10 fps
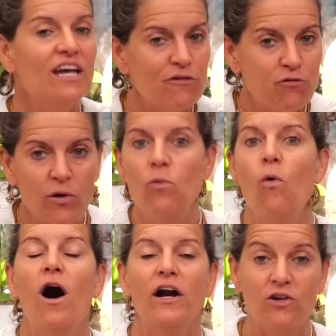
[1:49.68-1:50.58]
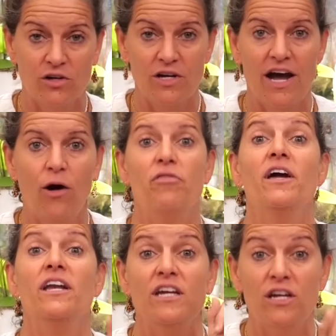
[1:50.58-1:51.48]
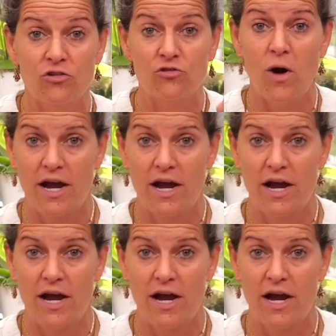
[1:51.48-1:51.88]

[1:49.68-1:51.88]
if we want good health, and here's